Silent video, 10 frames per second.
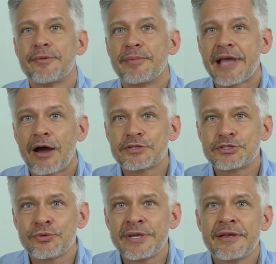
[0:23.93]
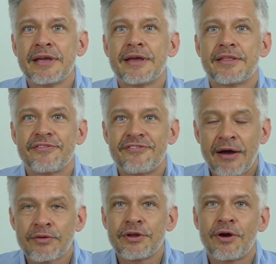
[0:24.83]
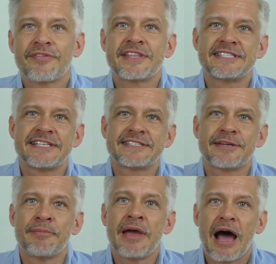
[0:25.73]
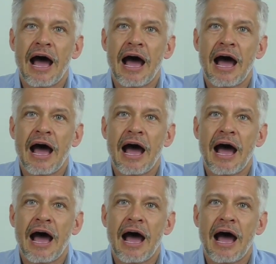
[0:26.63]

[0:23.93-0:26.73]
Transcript: Mikao Usui, the founder of the system,